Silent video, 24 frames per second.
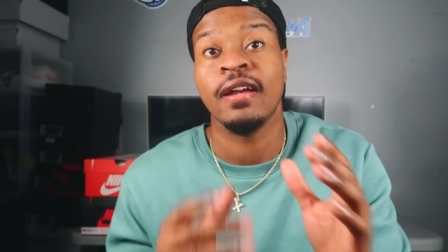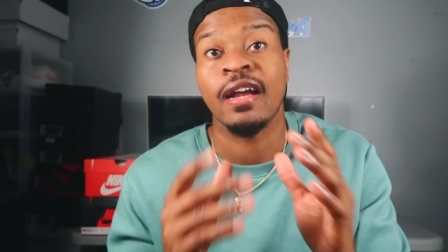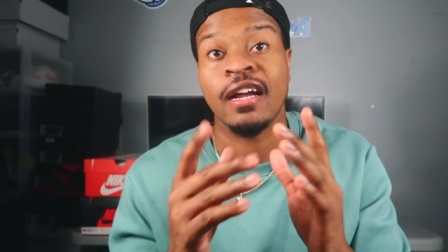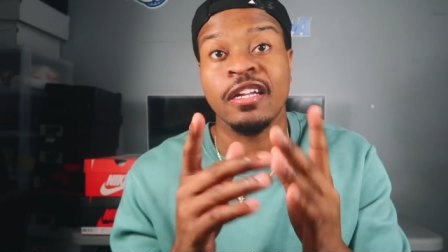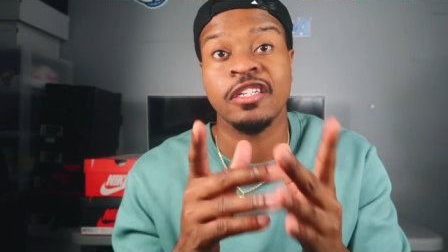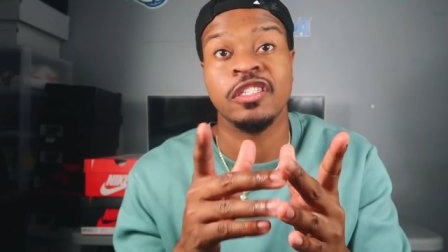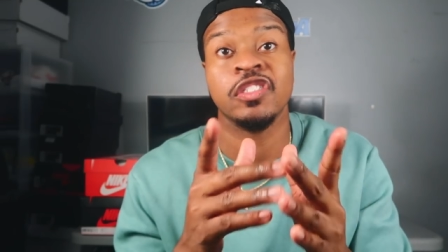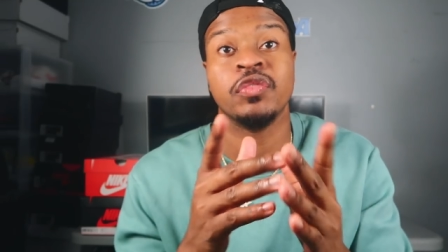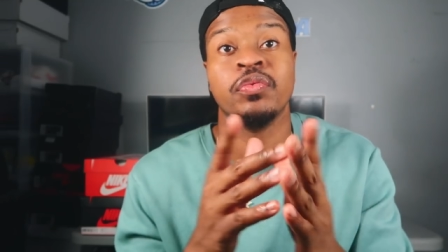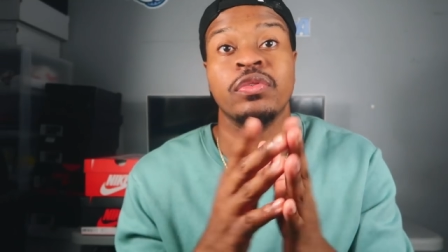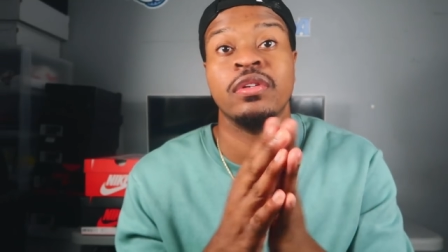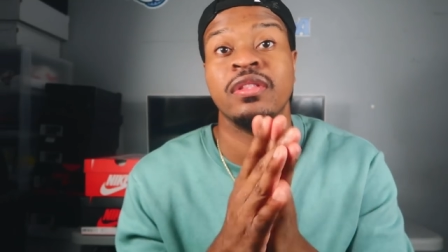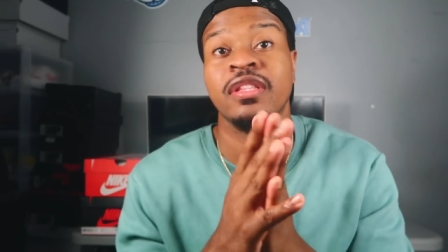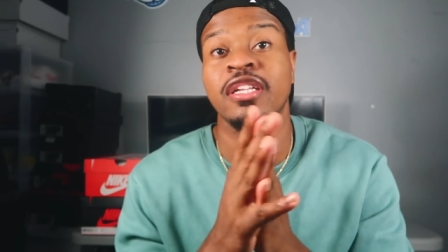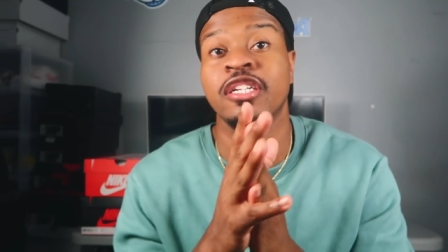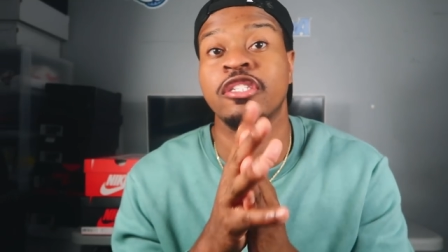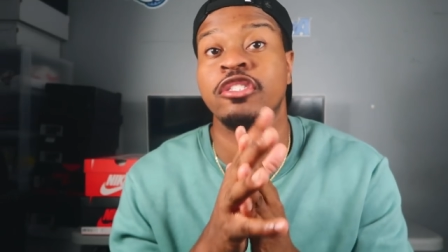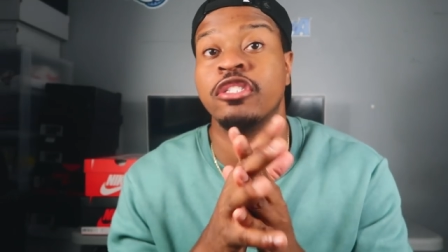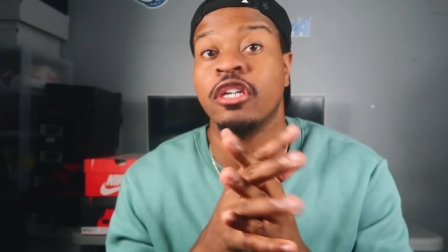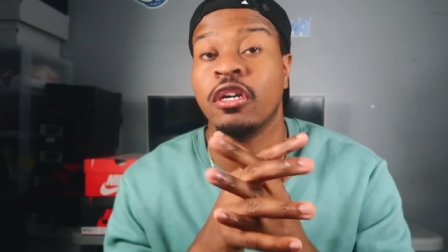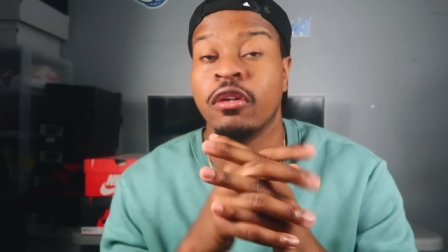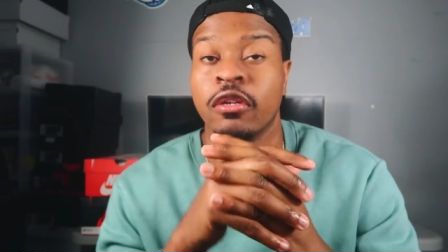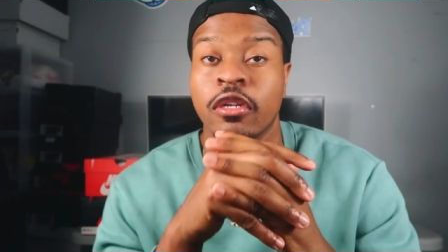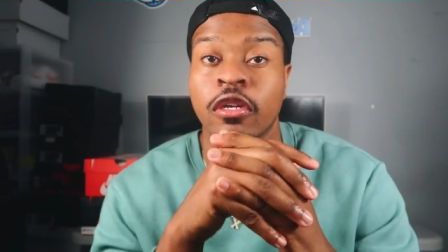I just wanna
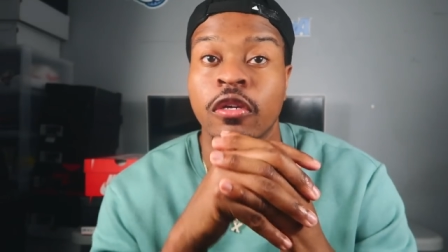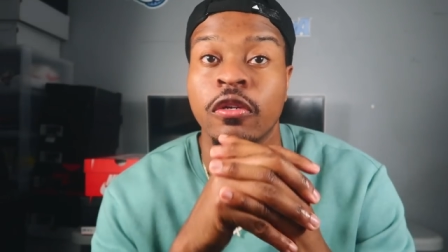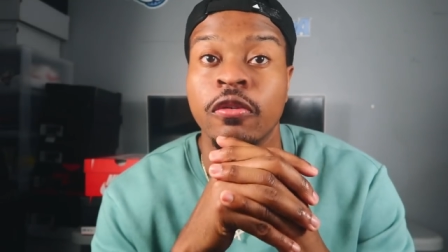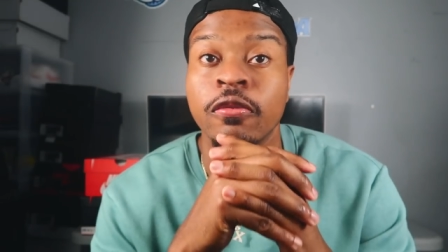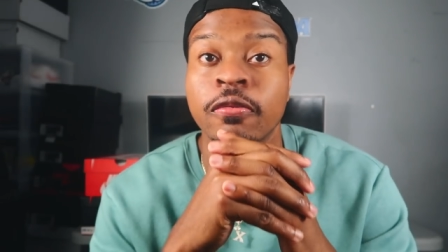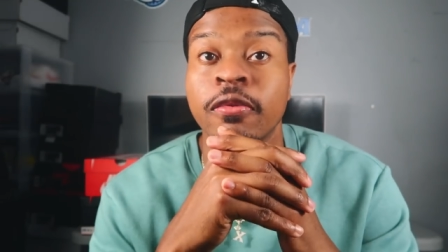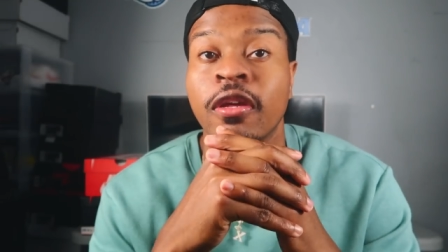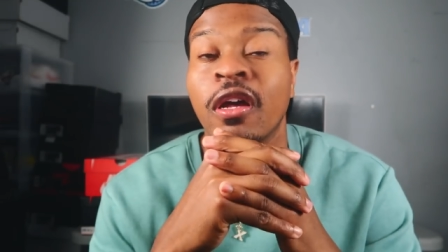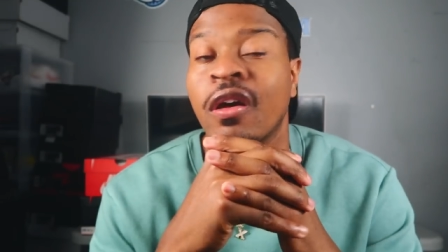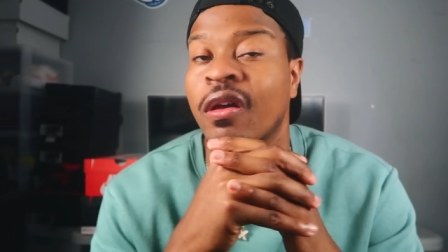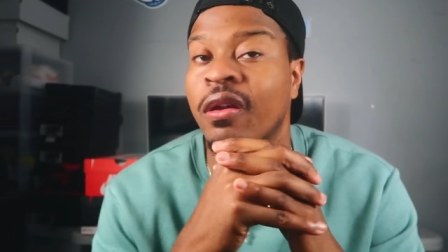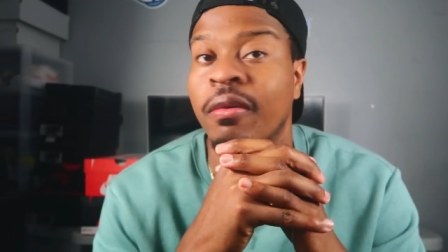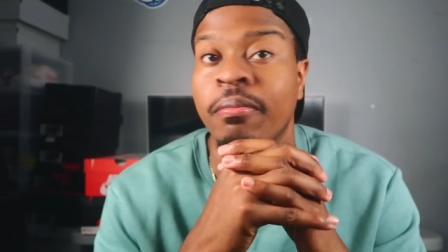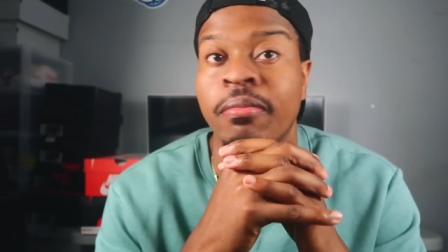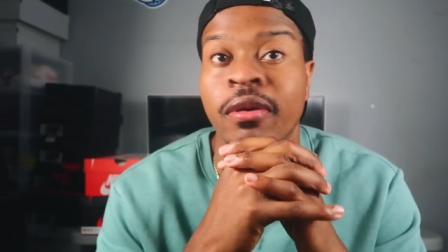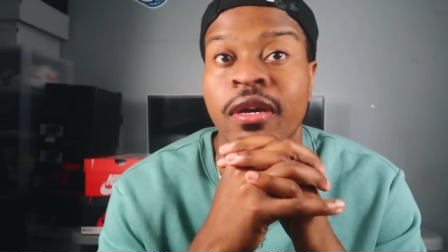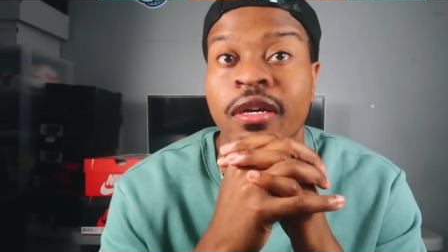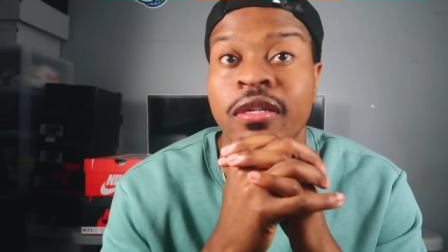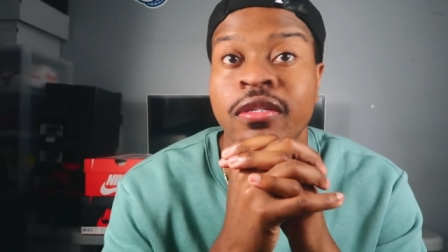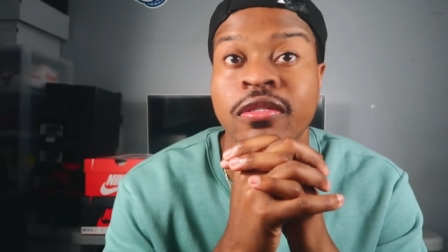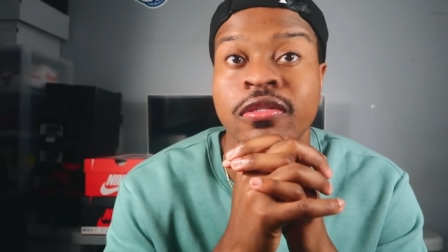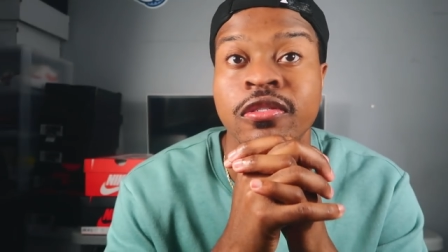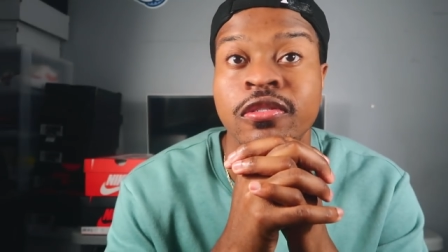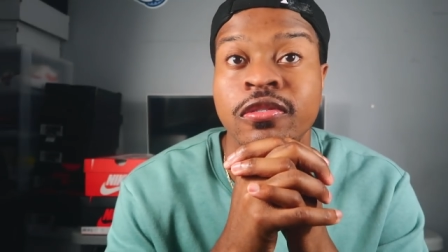let y'all know, y'all the
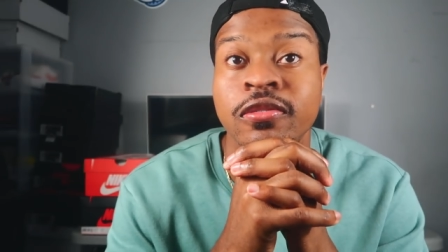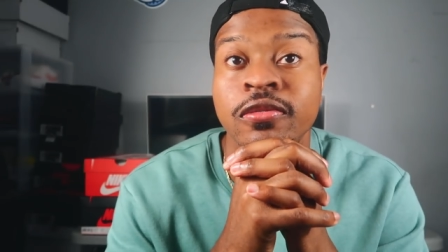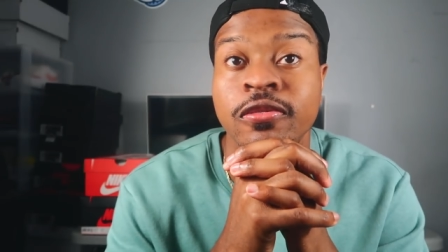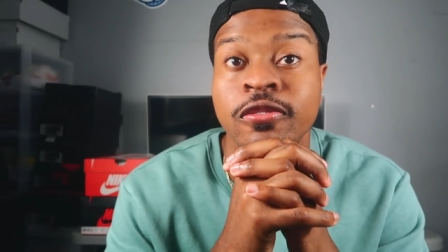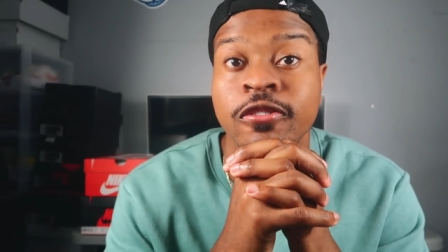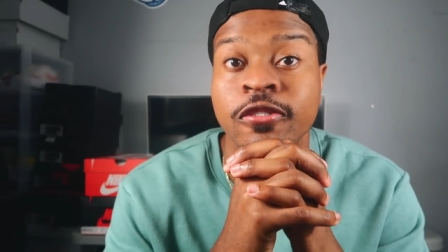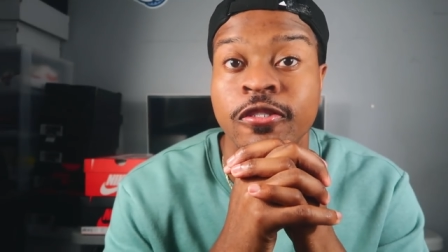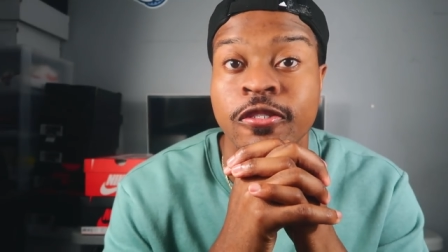best.